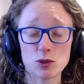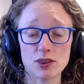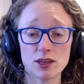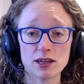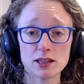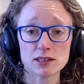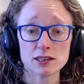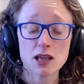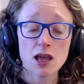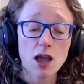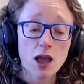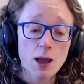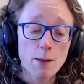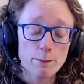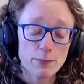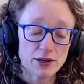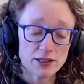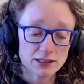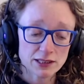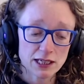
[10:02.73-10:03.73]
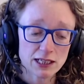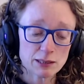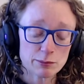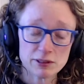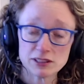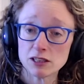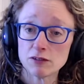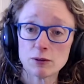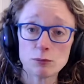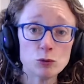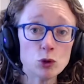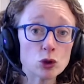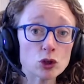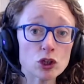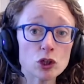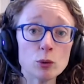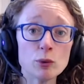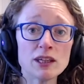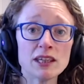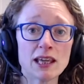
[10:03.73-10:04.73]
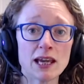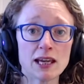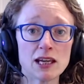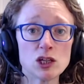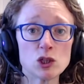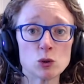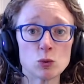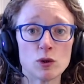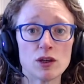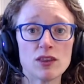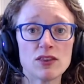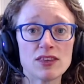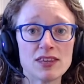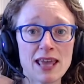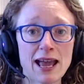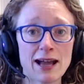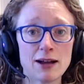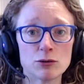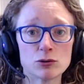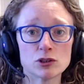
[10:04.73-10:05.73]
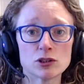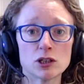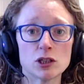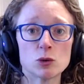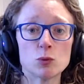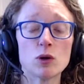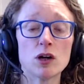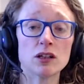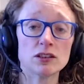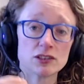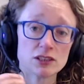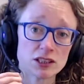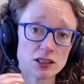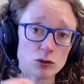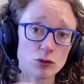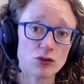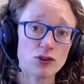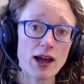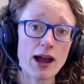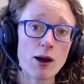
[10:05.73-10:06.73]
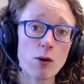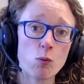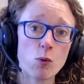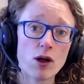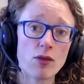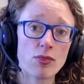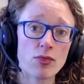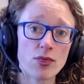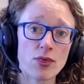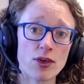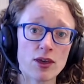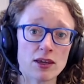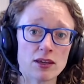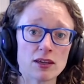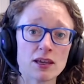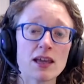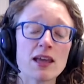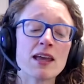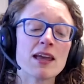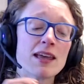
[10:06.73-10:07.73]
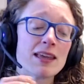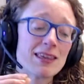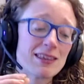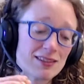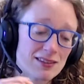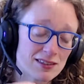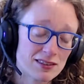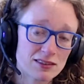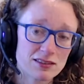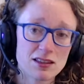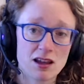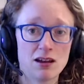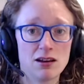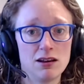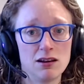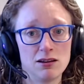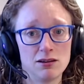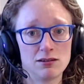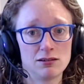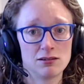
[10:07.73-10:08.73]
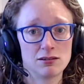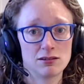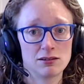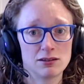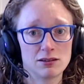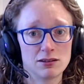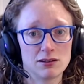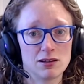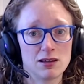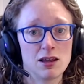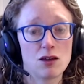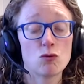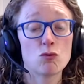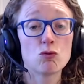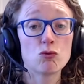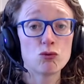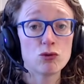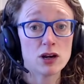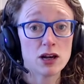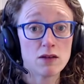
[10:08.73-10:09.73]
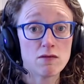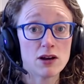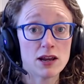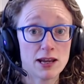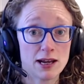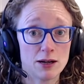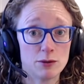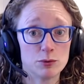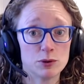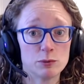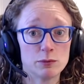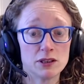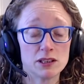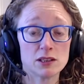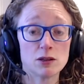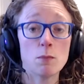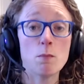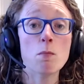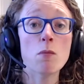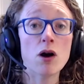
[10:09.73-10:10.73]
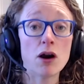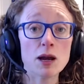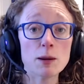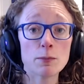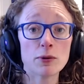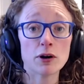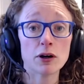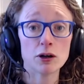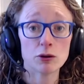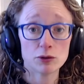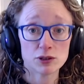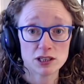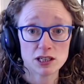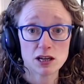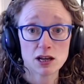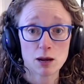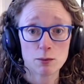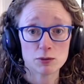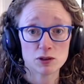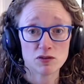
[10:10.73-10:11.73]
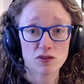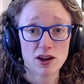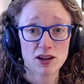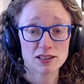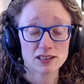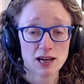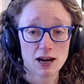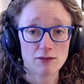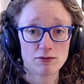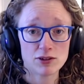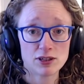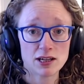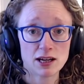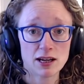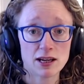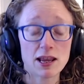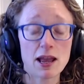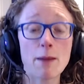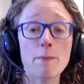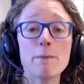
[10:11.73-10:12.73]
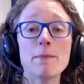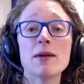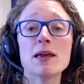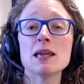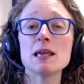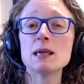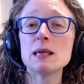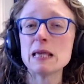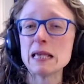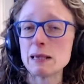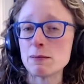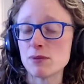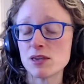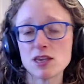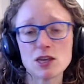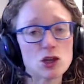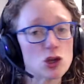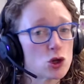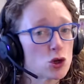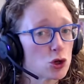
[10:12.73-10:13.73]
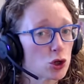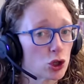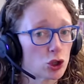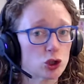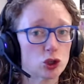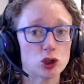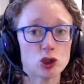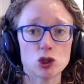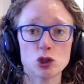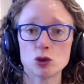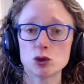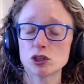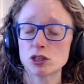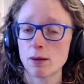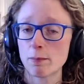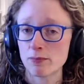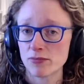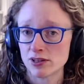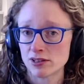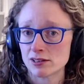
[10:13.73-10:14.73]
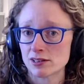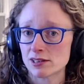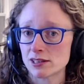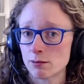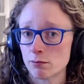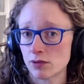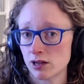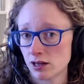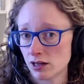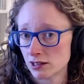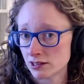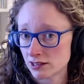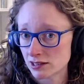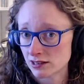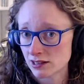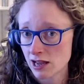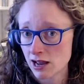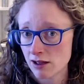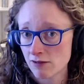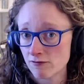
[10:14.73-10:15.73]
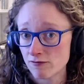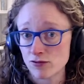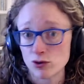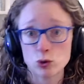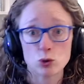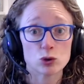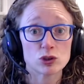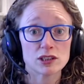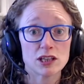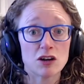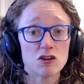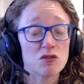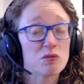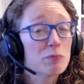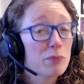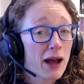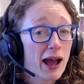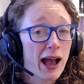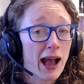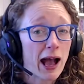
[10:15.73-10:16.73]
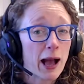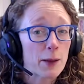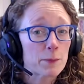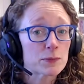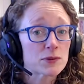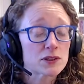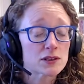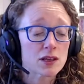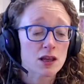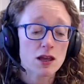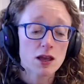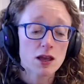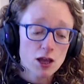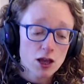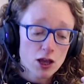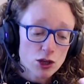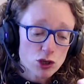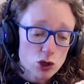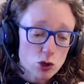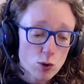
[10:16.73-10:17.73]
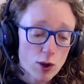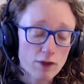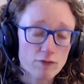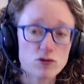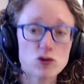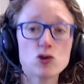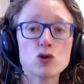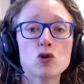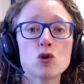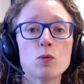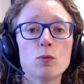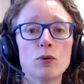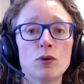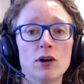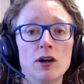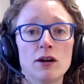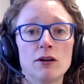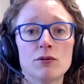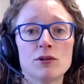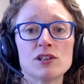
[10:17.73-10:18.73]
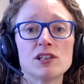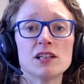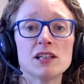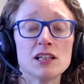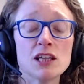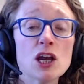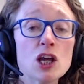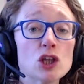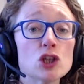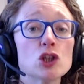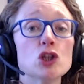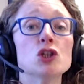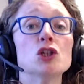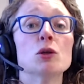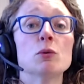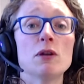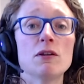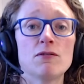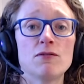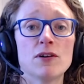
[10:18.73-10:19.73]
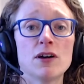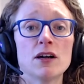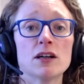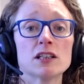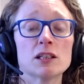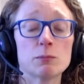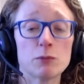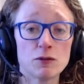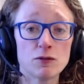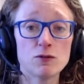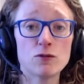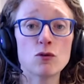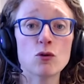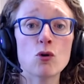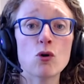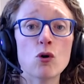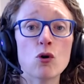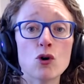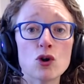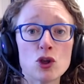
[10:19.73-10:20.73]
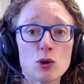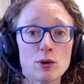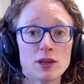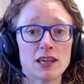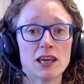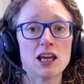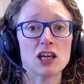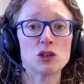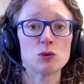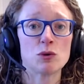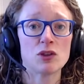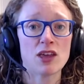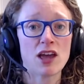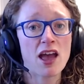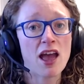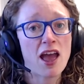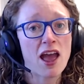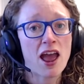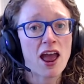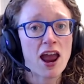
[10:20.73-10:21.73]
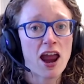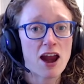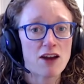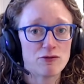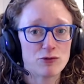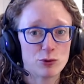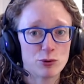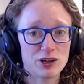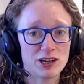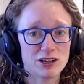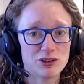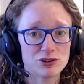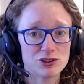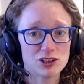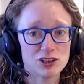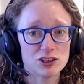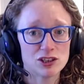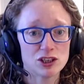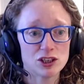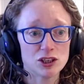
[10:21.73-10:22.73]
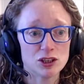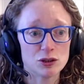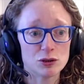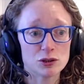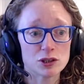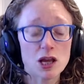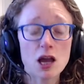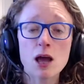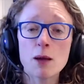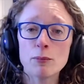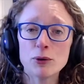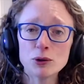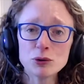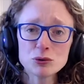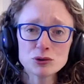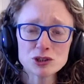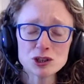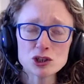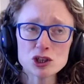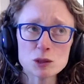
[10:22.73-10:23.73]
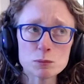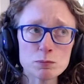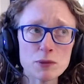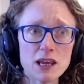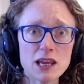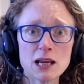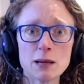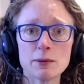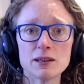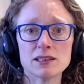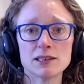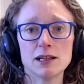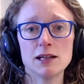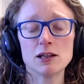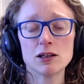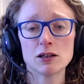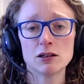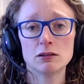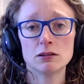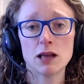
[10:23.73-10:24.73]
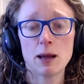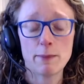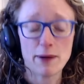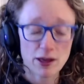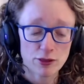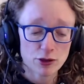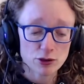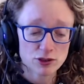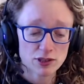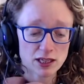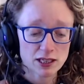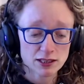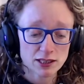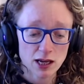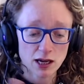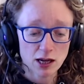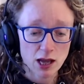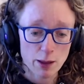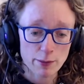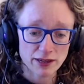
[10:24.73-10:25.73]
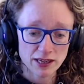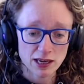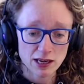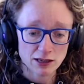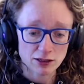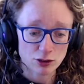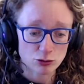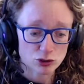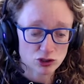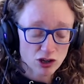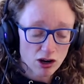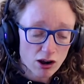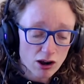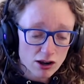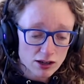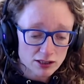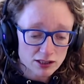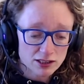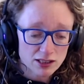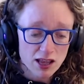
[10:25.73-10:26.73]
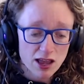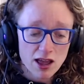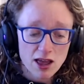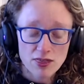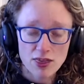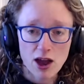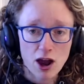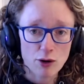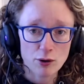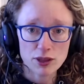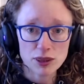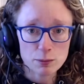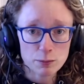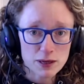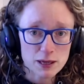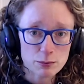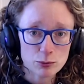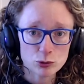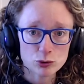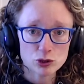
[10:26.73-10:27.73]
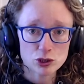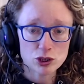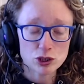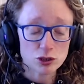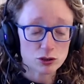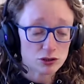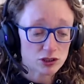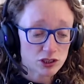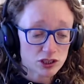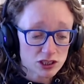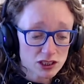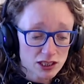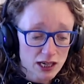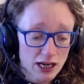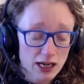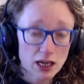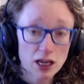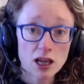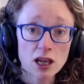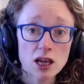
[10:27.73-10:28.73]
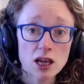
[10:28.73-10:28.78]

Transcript: this. But saying to myself, I'm not going to engage with the outside world until that one thing is done really, really helps me. So my priority comes first every day. And maybe you could do something similar to that for yourself. Perhaps you have your priority, you do it first before you engage with everyone else's to dos, but also just being a bit cynical about those things that are coming in, those tasks that are other people's to dos, and just saying,